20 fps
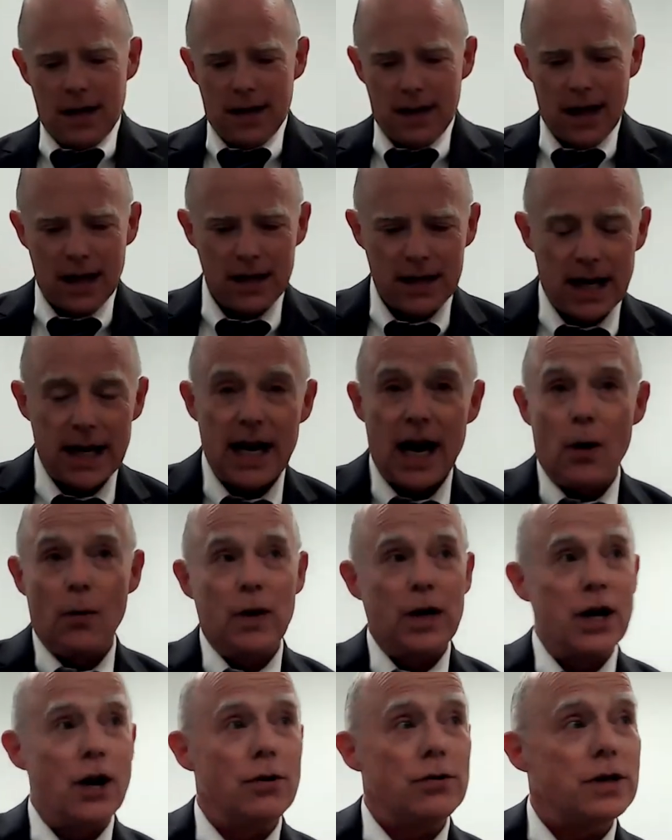They said, now we
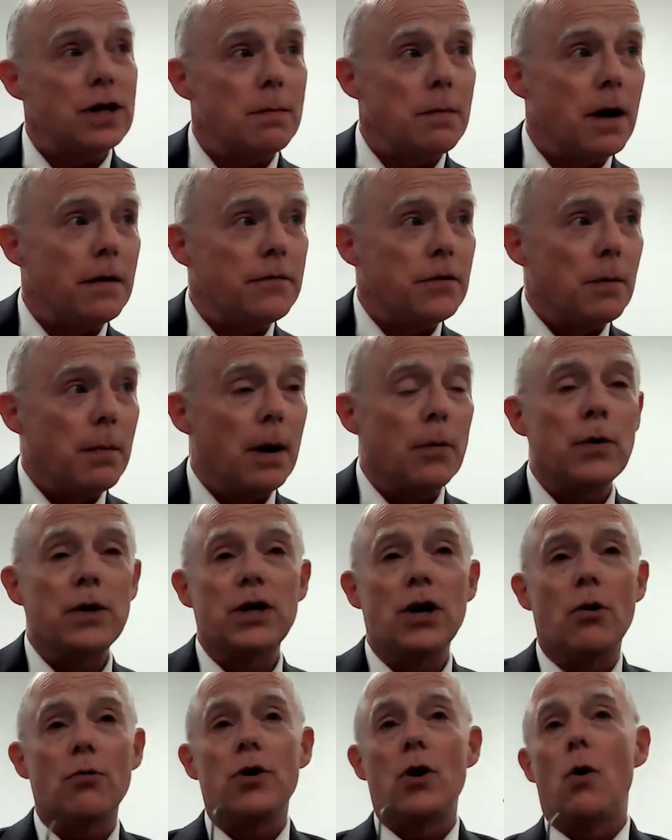know some of you, but we
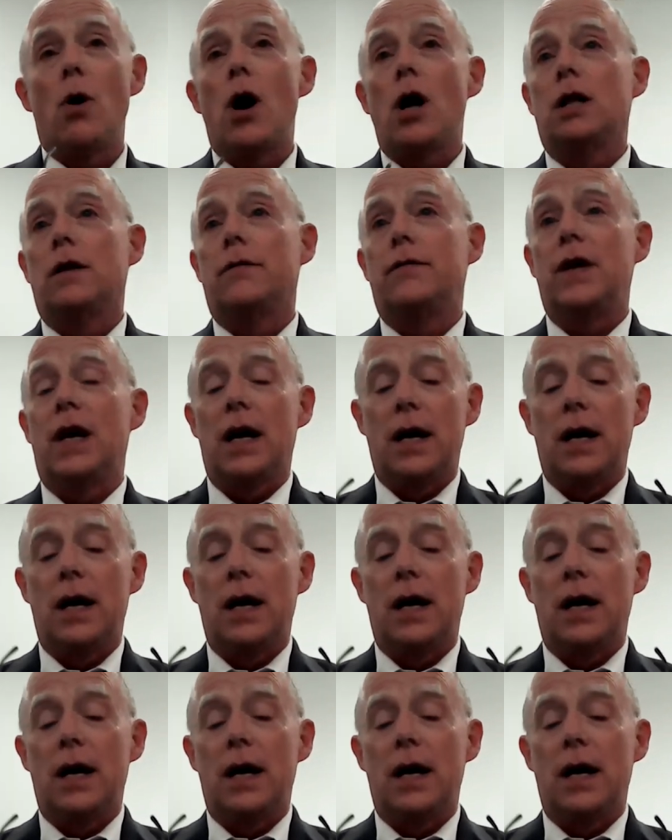don't know all of you.